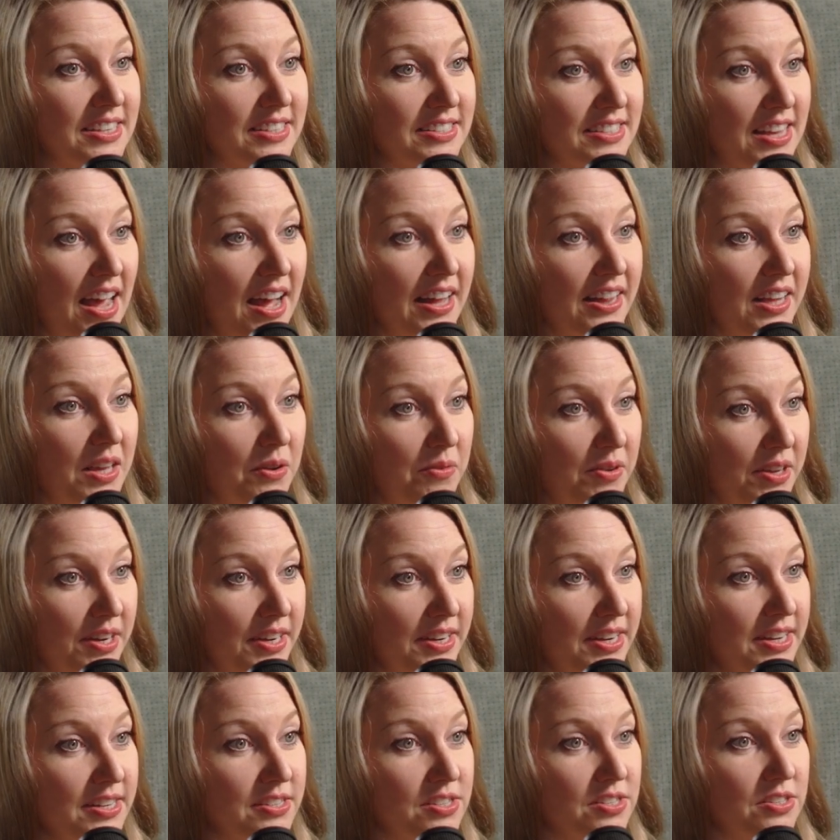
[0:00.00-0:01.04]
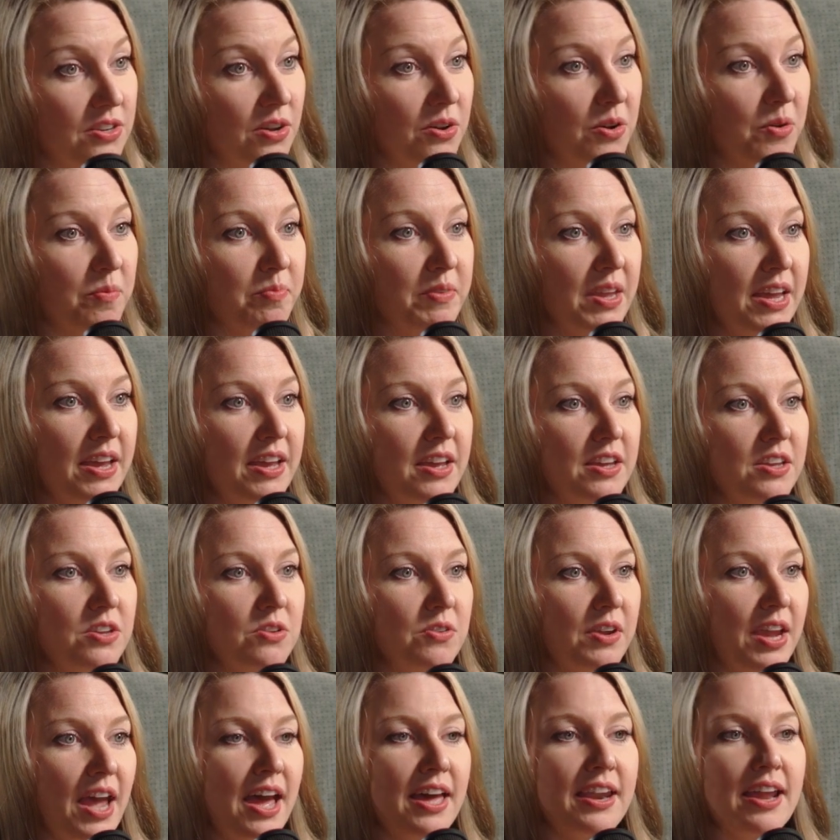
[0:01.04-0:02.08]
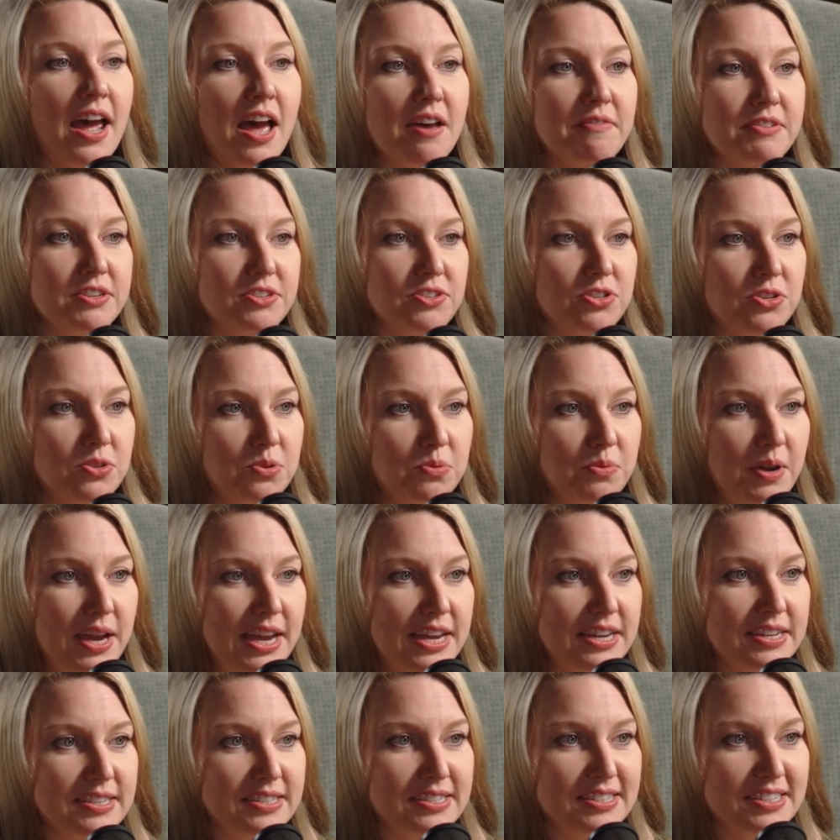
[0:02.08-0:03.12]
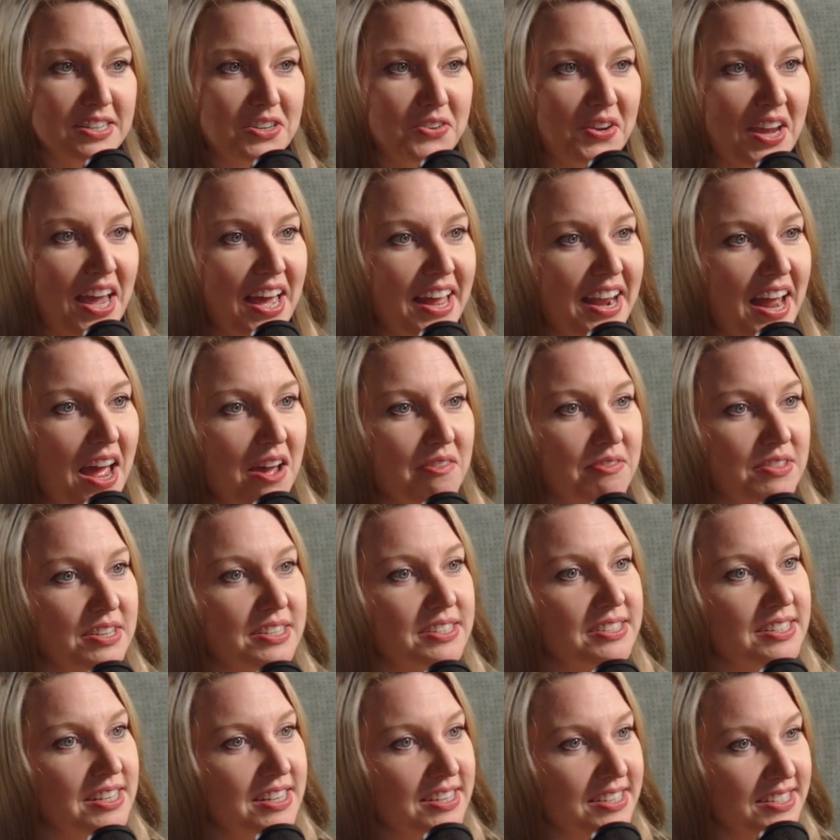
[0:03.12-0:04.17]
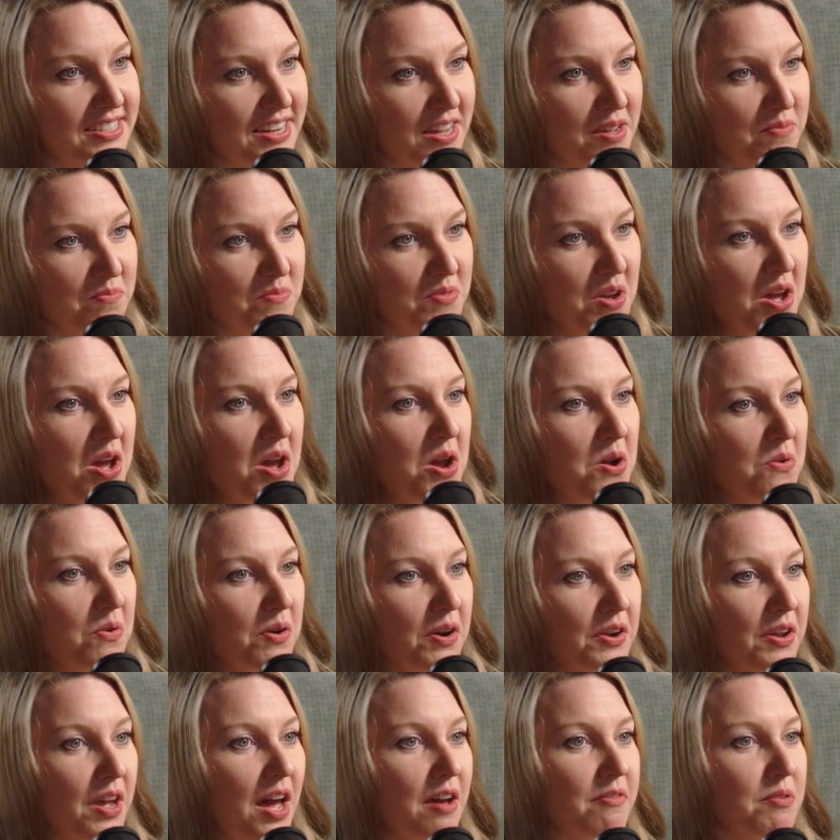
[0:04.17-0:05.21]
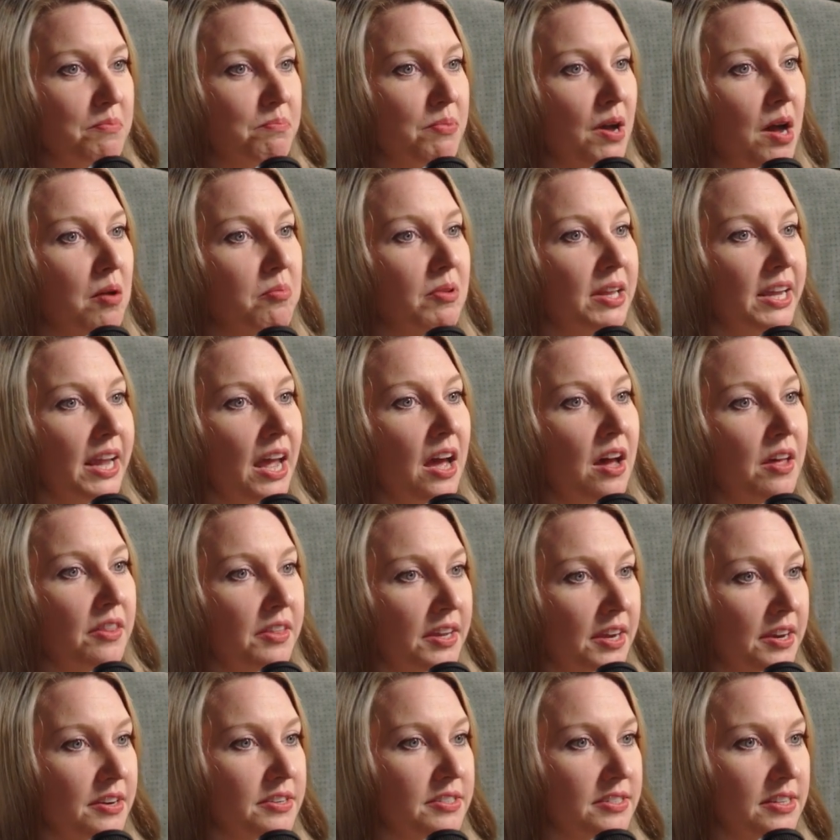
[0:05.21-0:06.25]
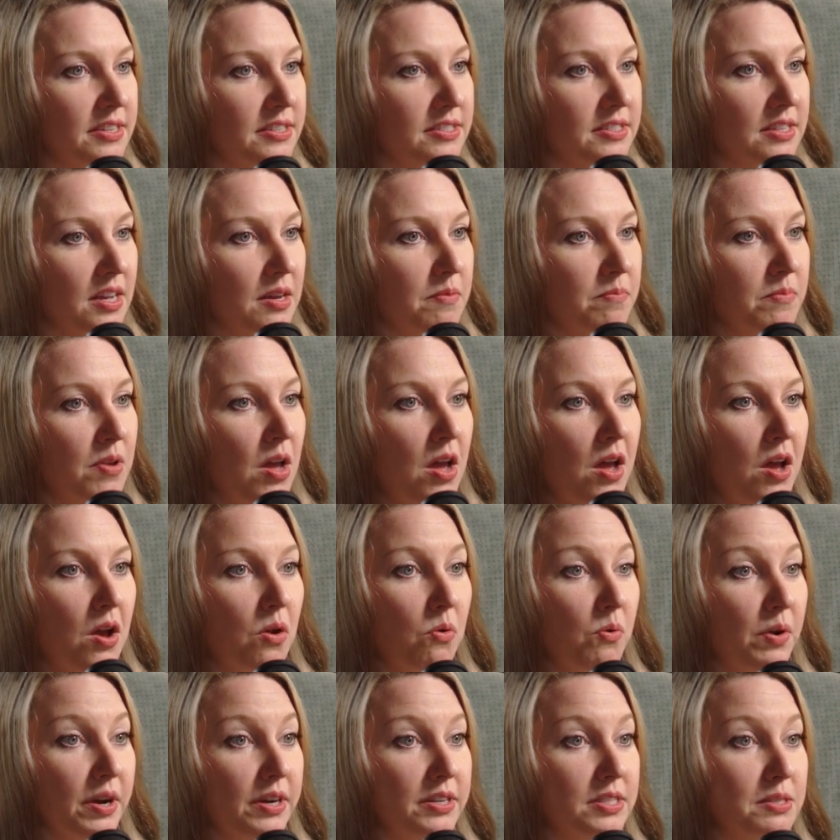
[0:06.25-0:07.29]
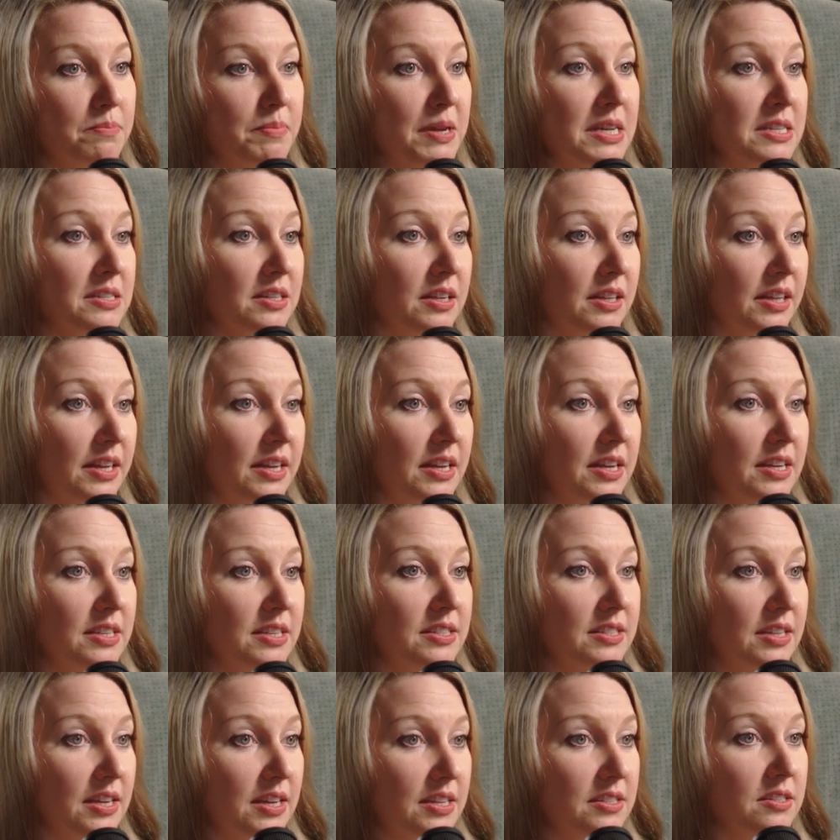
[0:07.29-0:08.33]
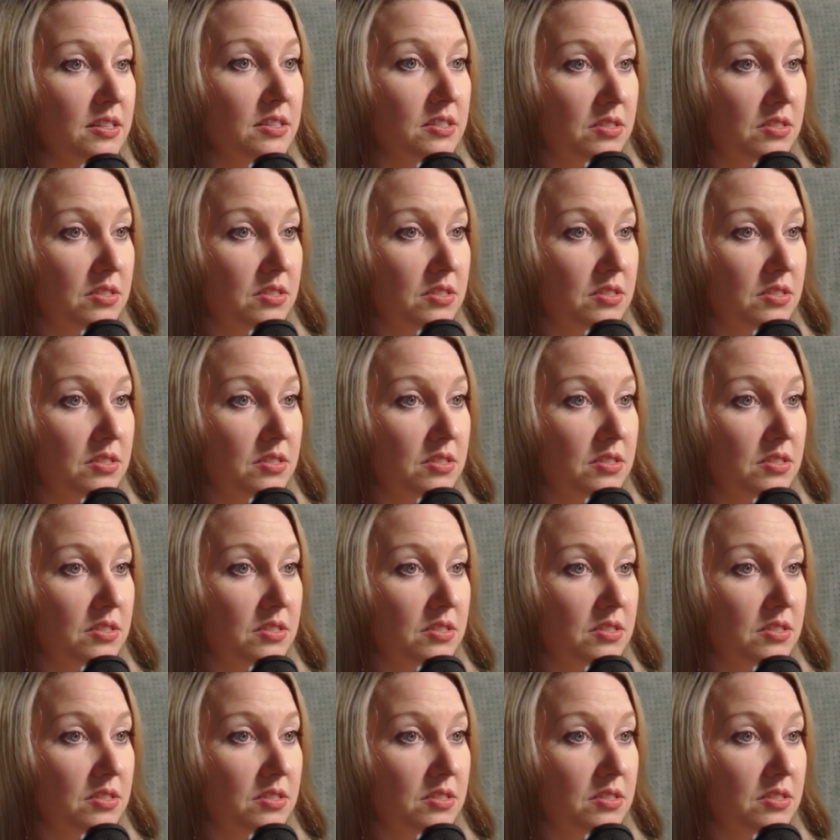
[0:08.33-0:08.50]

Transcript: exactly what it is. So you can't have it two ways. You can't have this system where you have a public healthcare system where it's basically, it's a